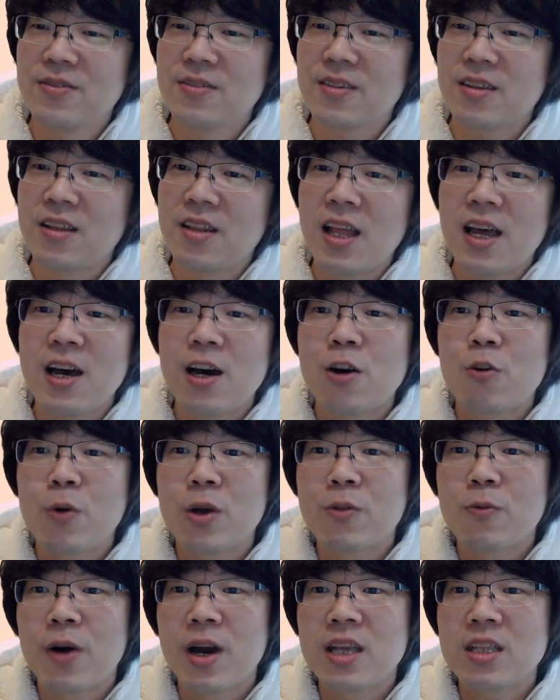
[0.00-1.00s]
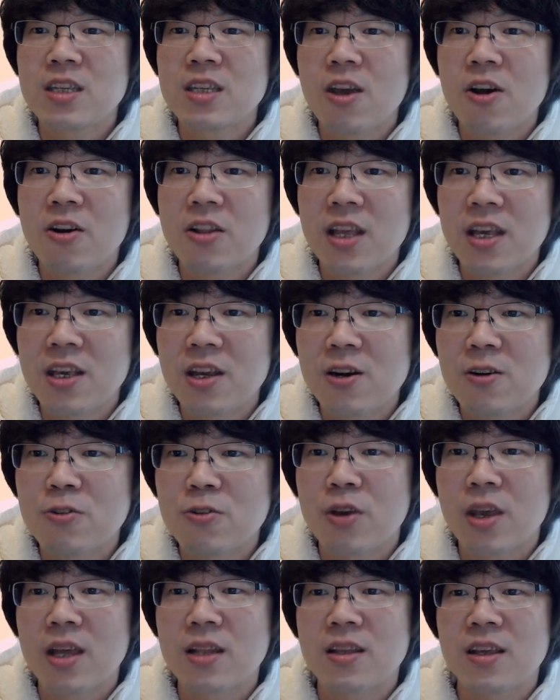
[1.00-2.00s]
and now when white connect here
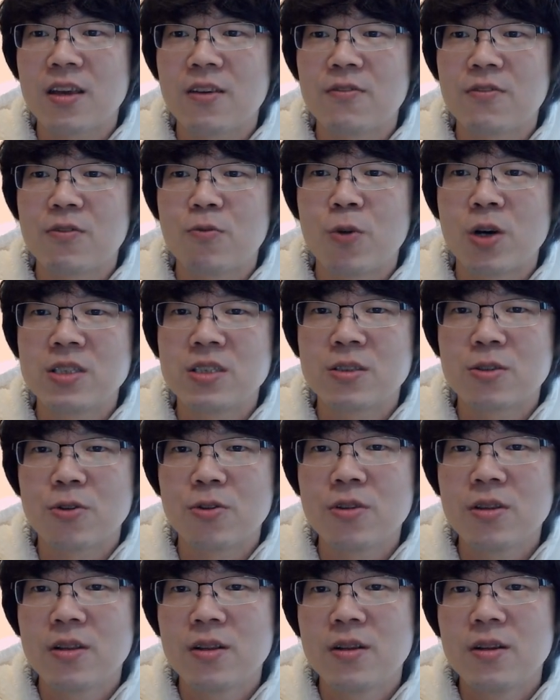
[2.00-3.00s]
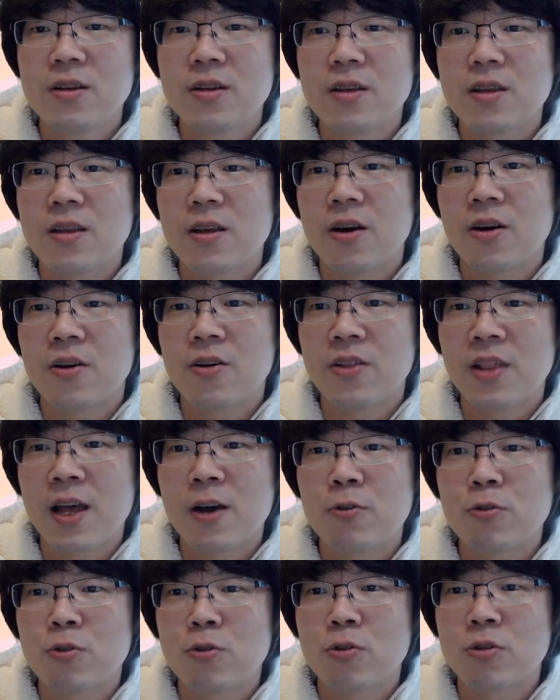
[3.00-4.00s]
you can give one stone uh,
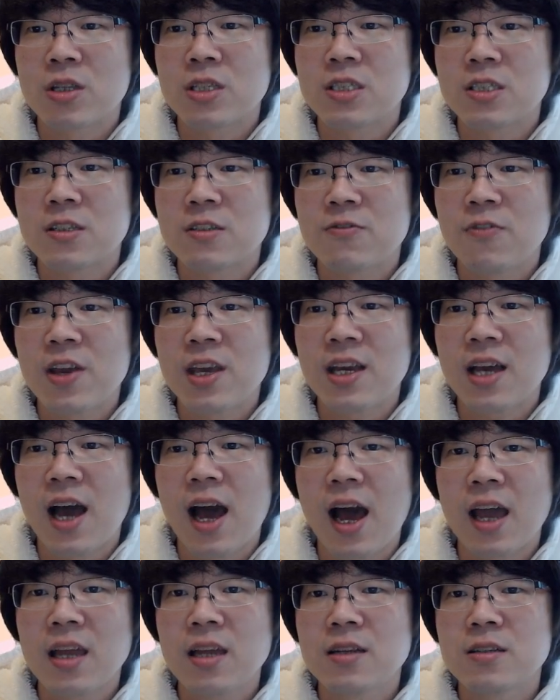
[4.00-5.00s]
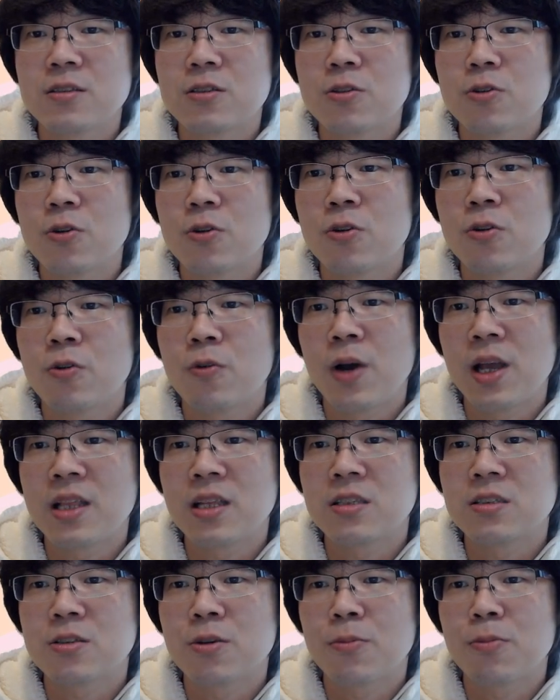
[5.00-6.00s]
now you notice it's fake eye so
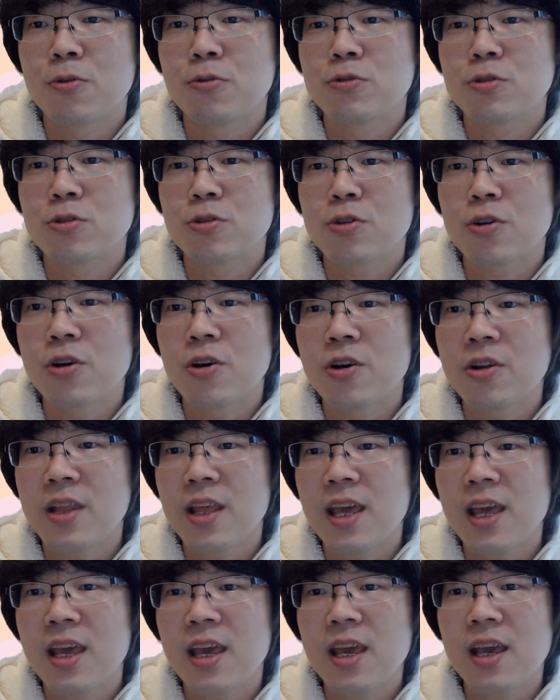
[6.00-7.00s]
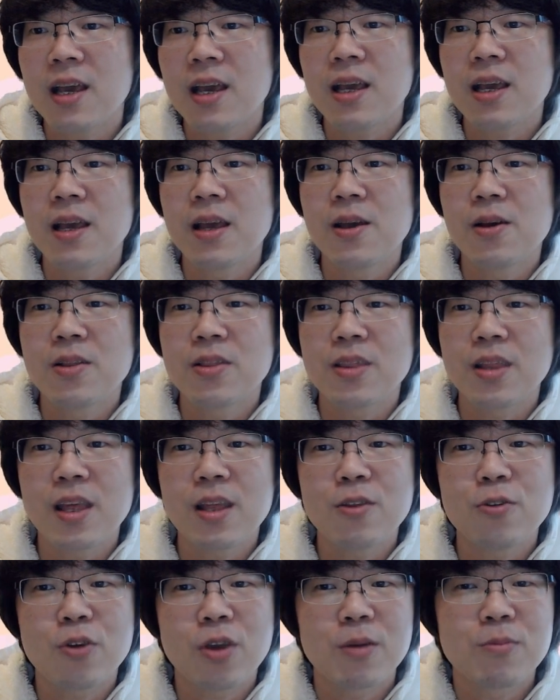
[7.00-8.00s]
white is supposed to connect
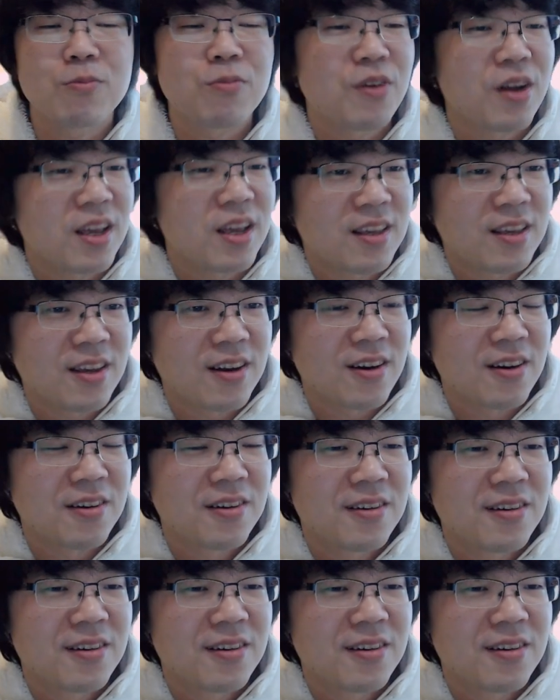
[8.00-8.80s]
and you can break here.